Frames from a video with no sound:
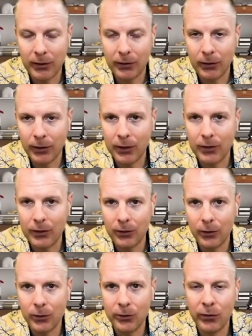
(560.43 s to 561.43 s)
I'll get into
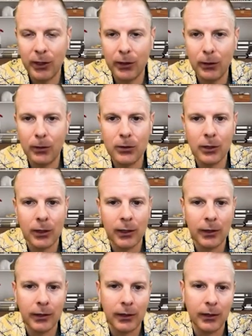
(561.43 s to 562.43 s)
those videos.
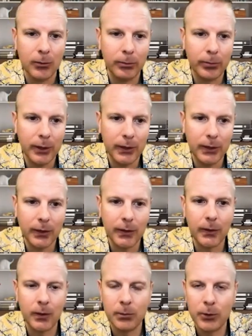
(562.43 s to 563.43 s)
But
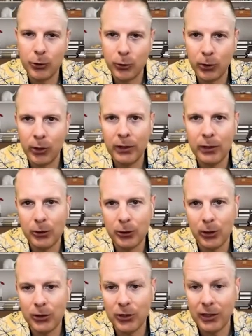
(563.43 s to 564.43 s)
the majority of the
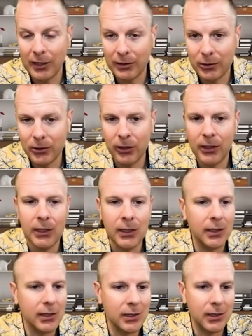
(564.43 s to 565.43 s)
charts that I study in
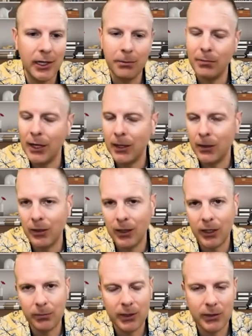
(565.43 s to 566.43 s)
the same manner that
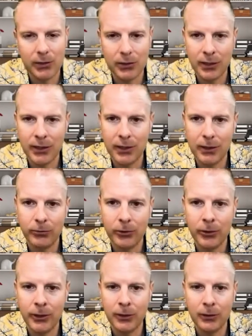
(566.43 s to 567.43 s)
I've been studying them for
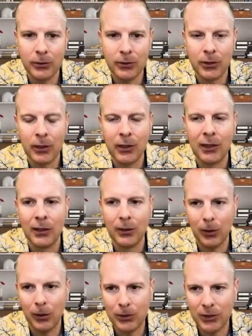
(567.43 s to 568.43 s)
years
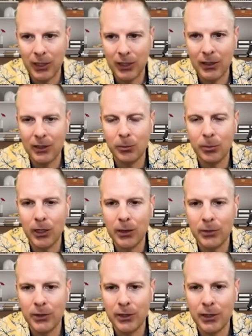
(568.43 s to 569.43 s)
are saying that the bottom
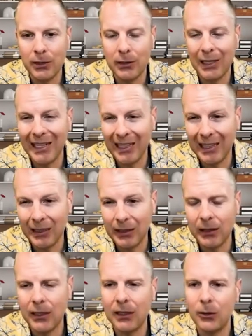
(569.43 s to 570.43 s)
is in and
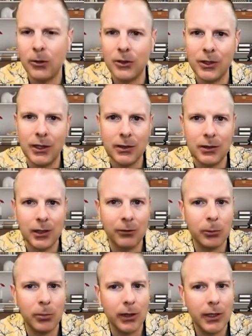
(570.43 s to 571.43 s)
it goes against
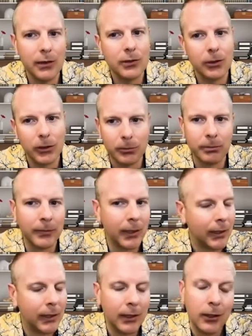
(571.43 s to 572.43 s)
everybody. So
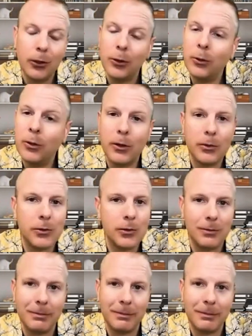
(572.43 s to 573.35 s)
who knows?